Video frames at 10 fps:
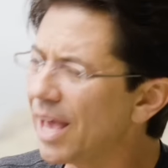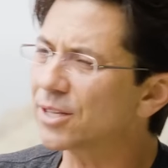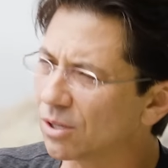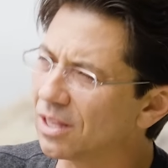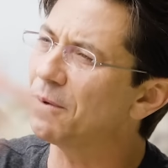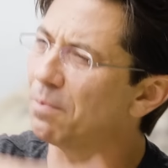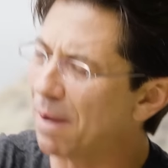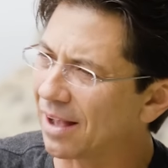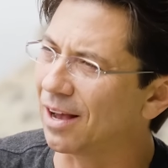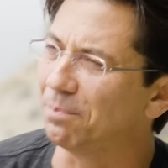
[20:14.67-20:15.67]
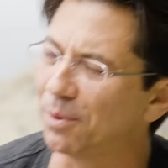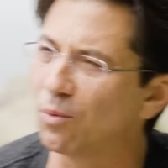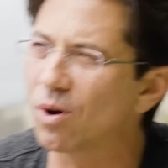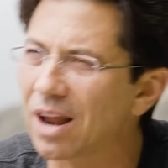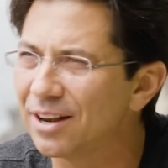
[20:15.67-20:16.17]
comes out. Yeah, so out. let me back up. Yeah.
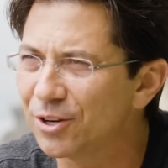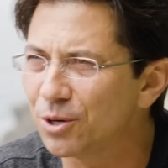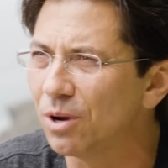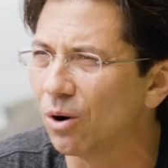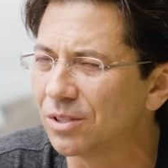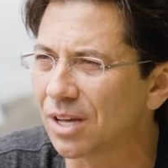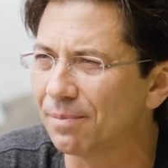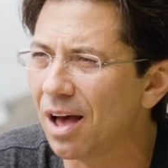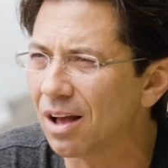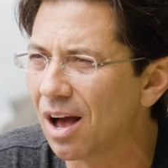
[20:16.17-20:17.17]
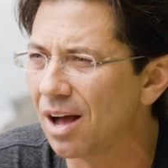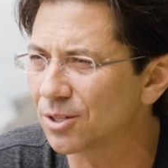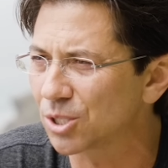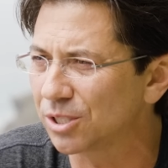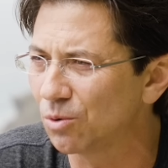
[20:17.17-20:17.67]
But what I do know is I'm not
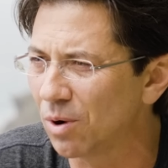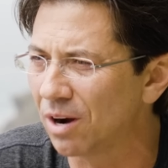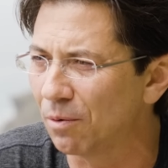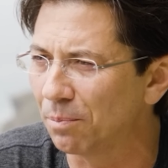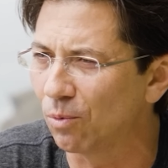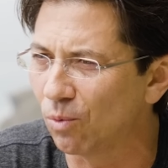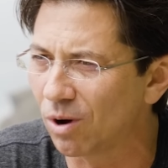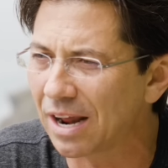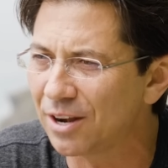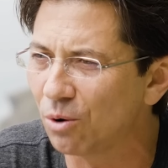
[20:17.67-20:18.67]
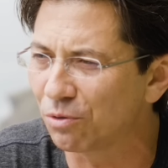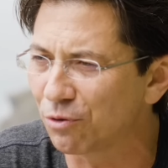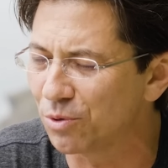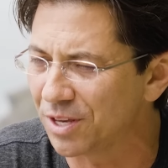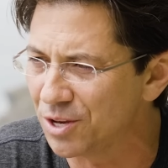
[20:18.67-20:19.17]
consciously aware of it, but what I know
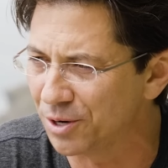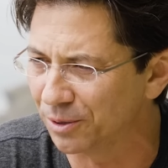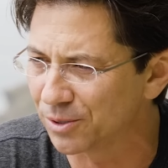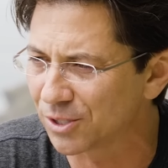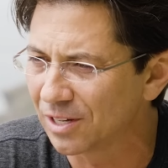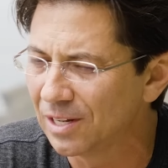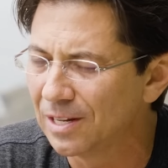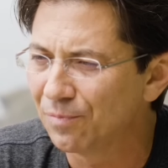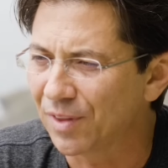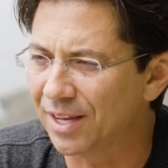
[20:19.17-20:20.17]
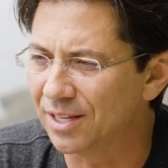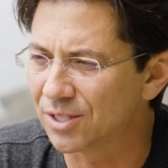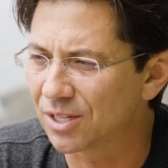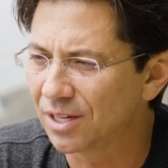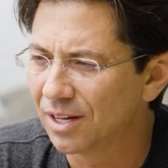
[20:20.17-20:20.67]
through the years
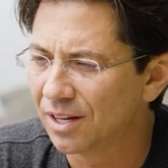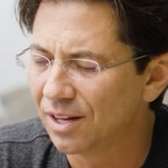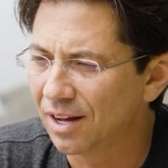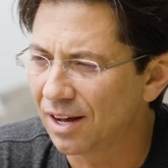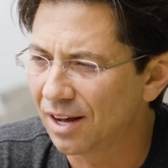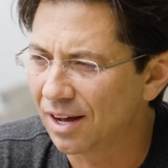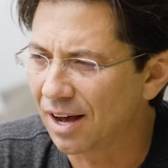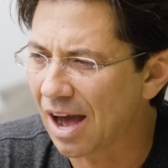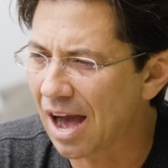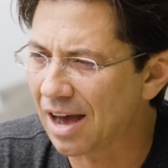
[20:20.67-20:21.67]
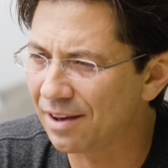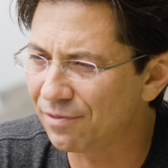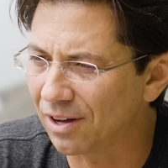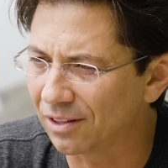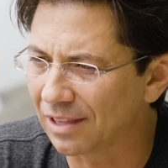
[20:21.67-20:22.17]
is
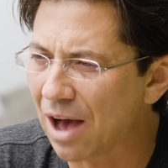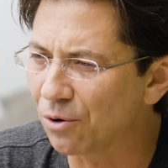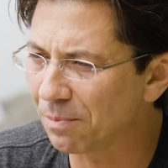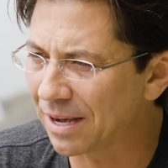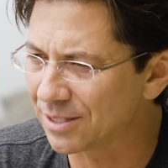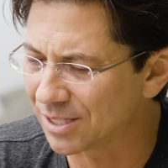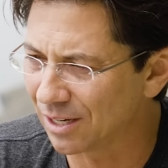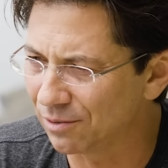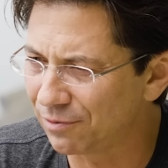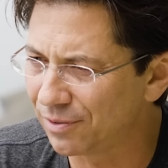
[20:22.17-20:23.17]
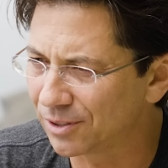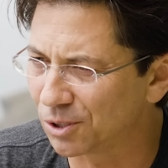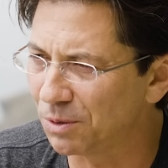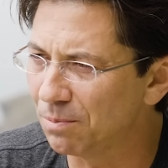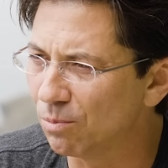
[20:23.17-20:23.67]
I've allowed myself
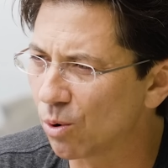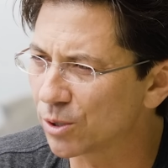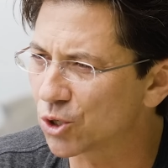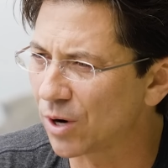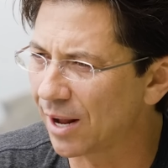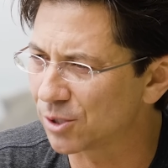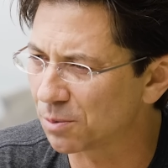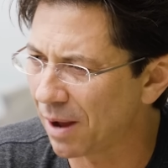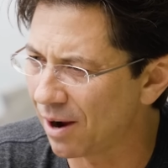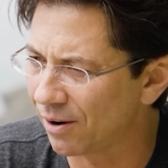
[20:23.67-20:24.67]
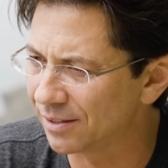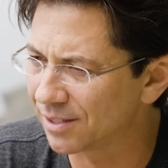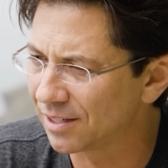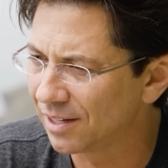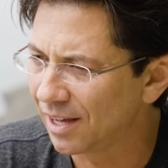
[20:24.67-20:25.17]
to be more transparent